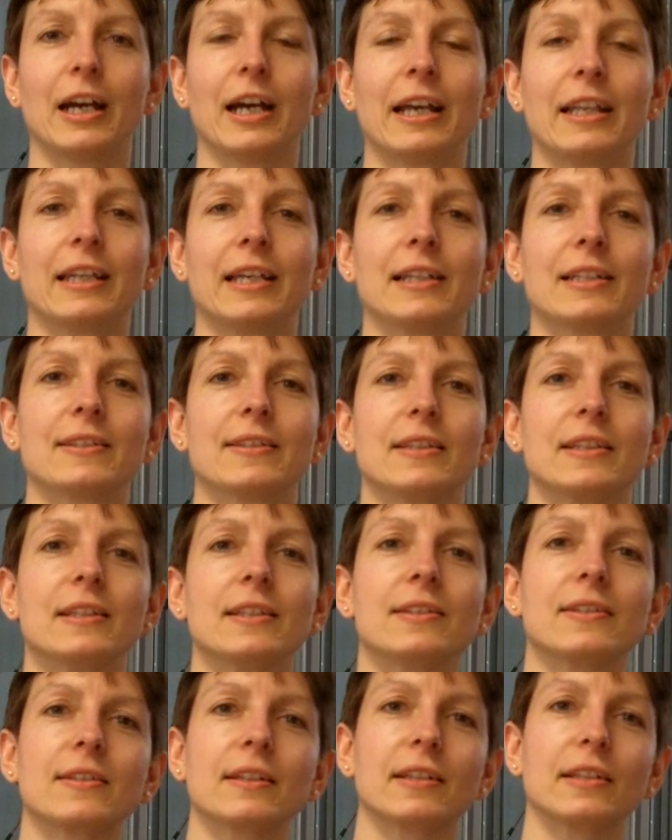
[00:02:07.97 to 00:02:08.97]
and then it's
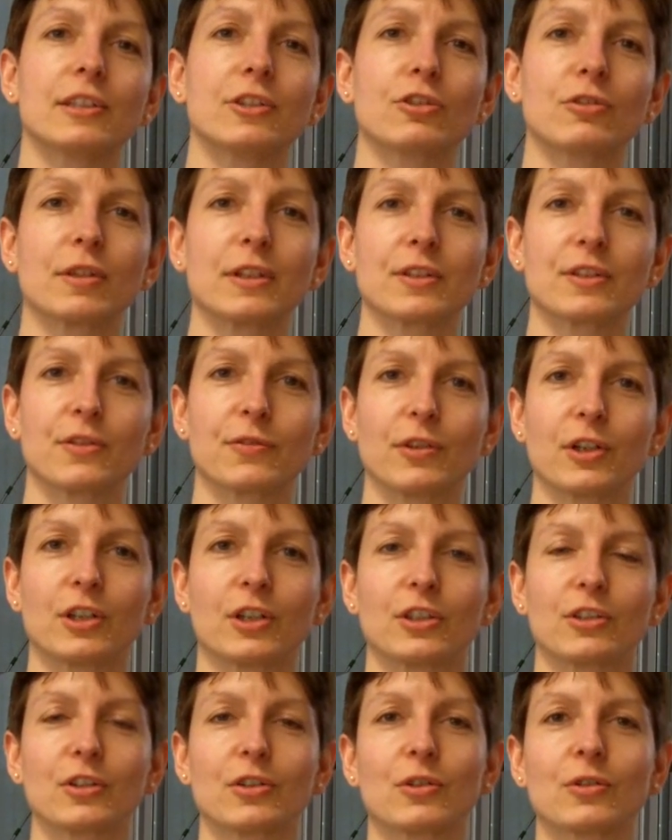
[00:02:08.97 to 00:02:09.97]
easily
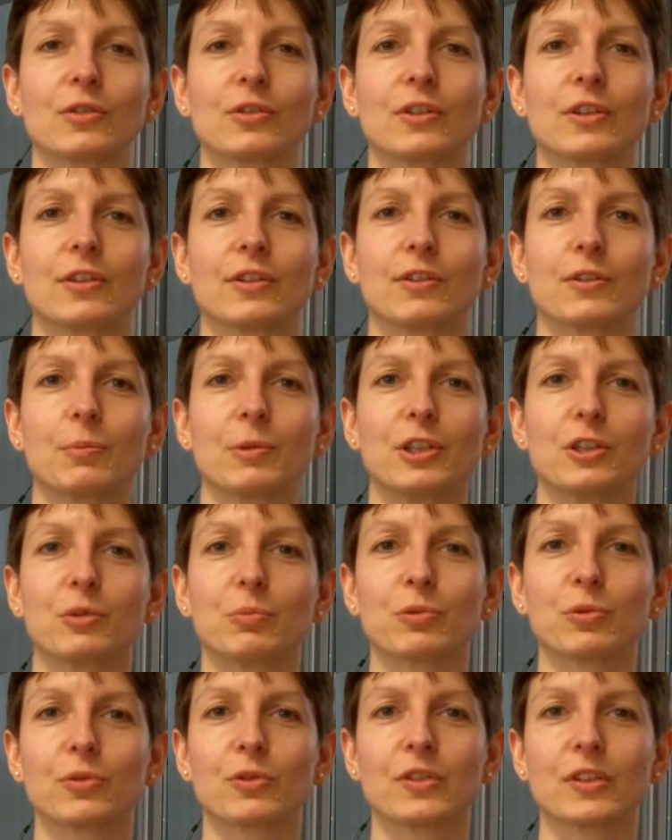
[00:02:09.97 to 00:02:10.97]
transferred onto the
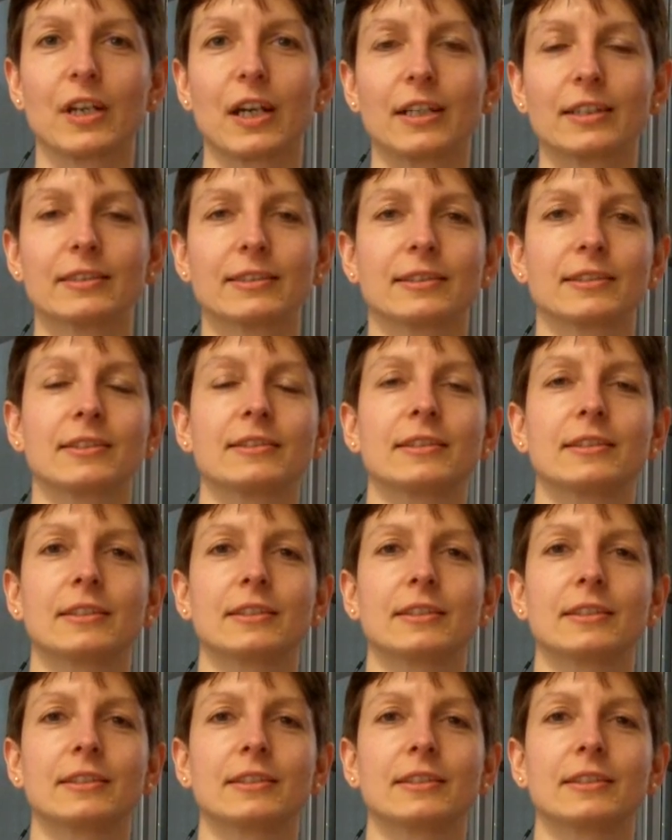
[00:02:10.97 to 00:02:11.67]
Speechpool site.